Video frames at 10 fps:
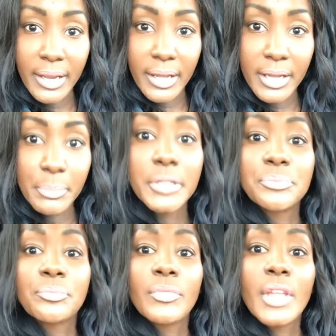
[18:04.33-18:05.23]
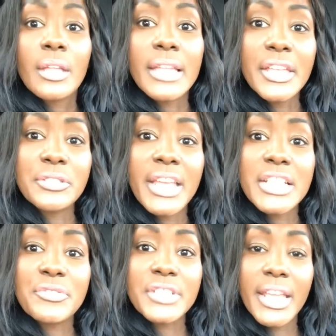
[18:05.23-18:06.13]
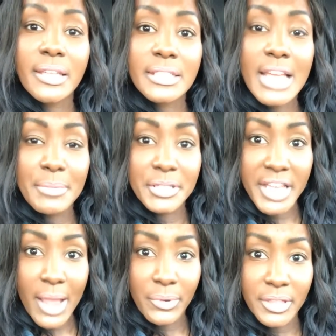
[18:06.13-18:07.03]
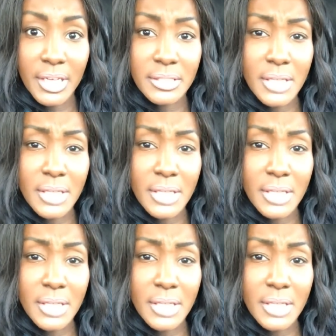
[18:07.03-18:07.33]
up? Thank you, Tanj, for taking the time to chat with us.